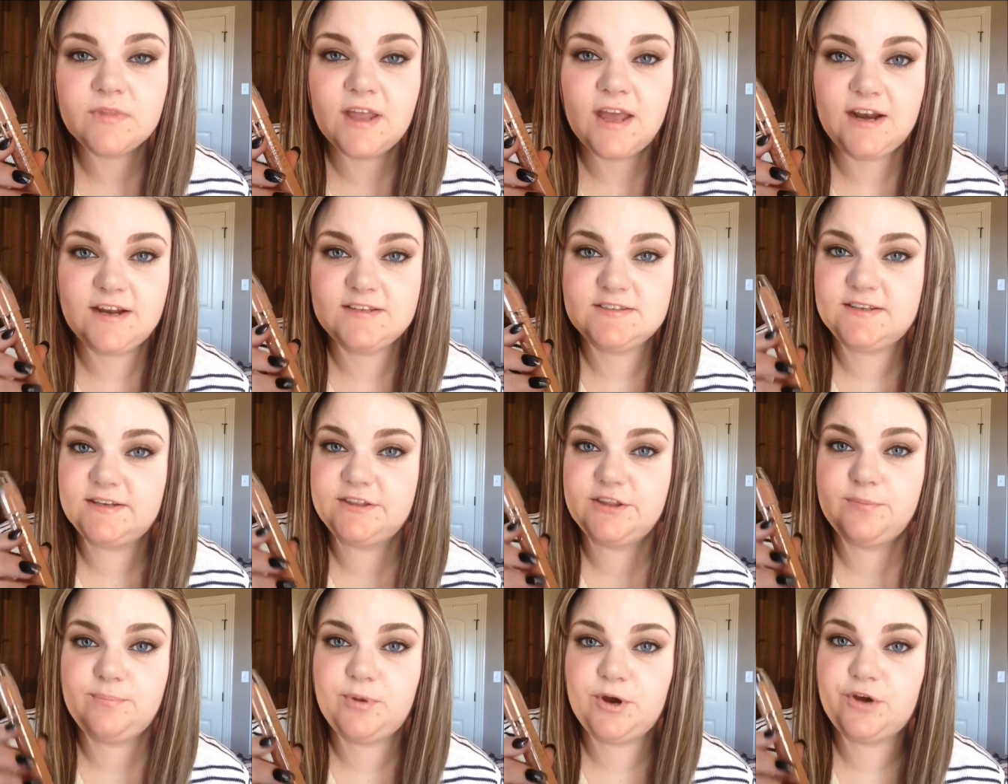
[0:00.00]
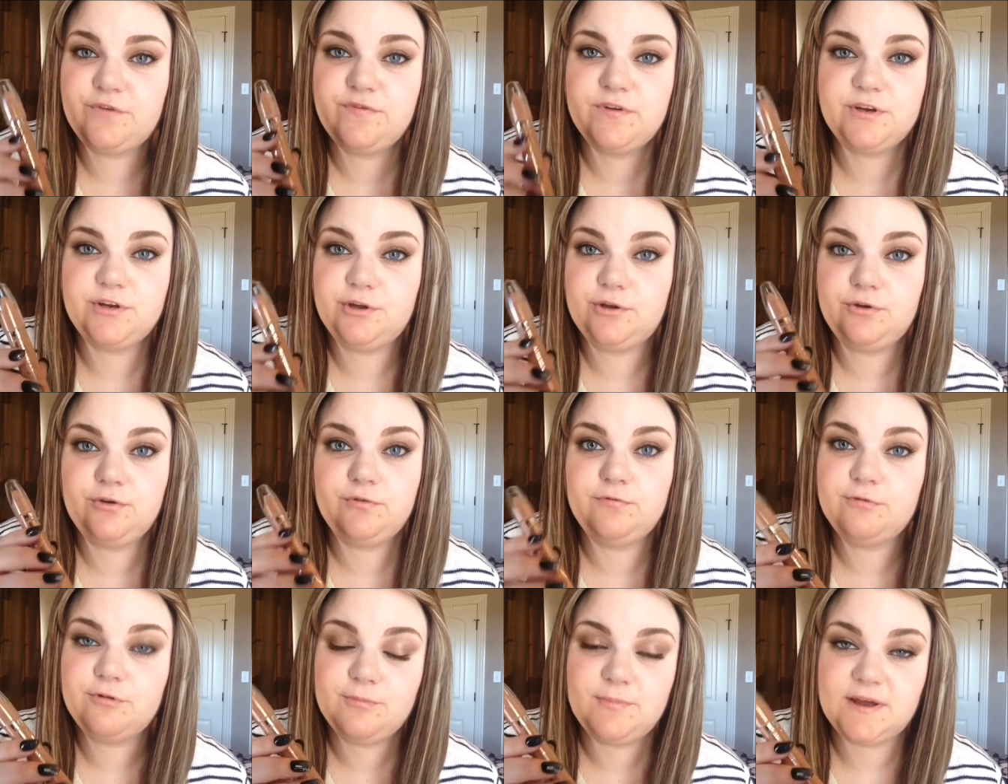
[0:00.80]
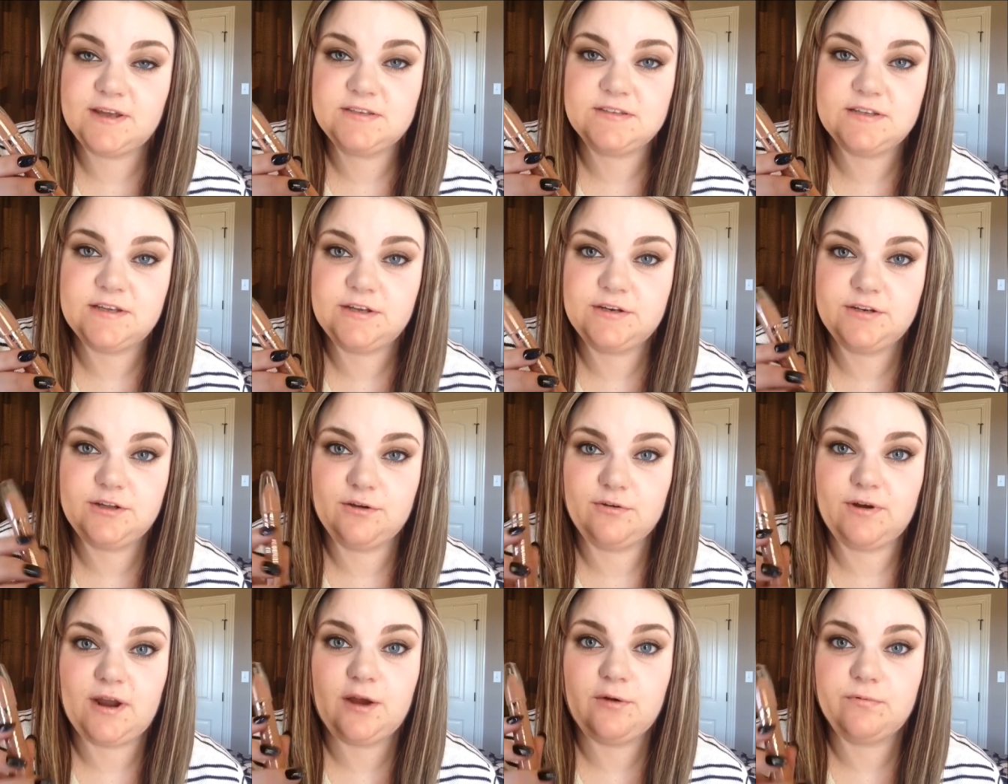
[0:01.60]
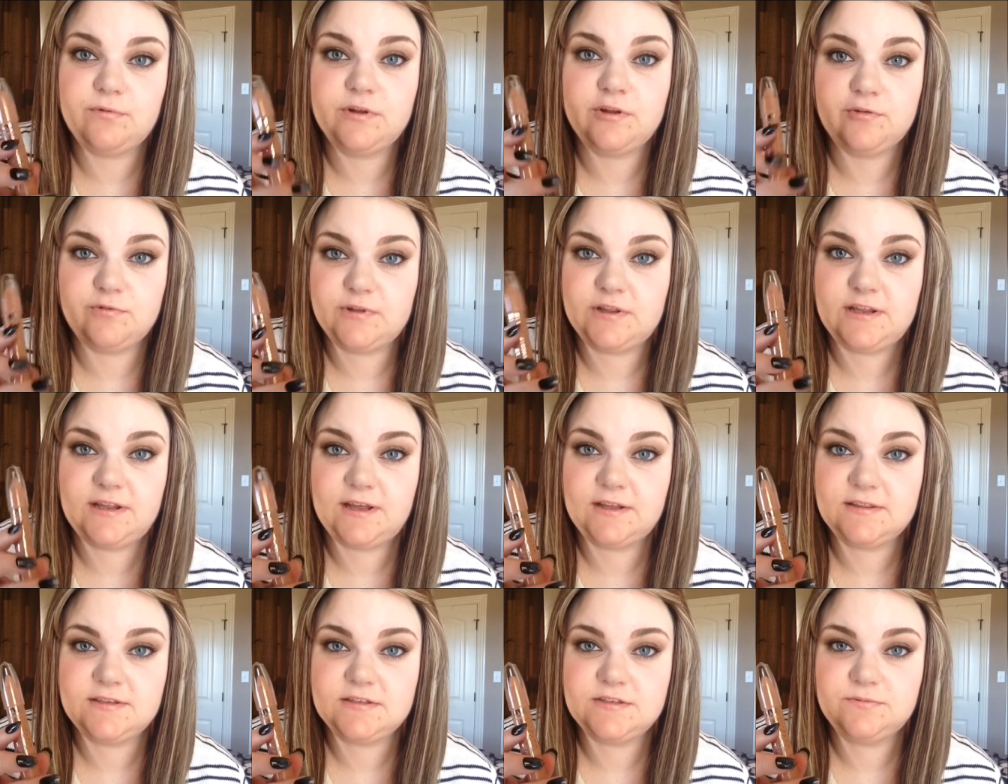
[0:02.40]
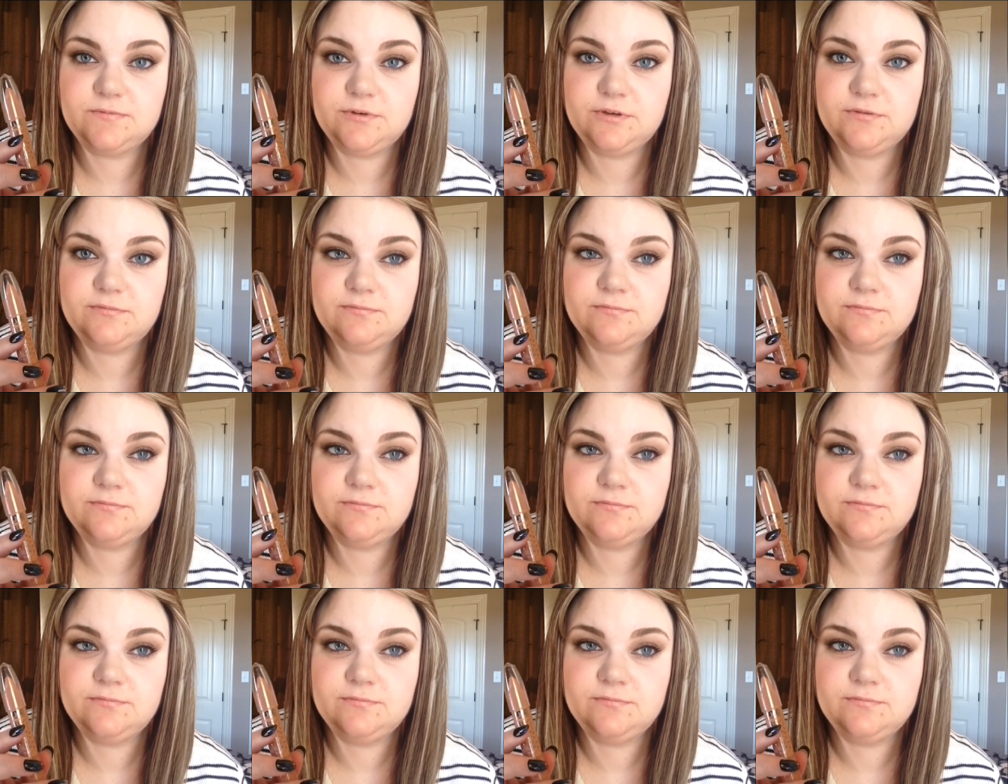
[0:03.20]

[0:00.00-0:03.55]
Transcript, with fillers: and it's like the perfect nude for my skin tone. I really like this one.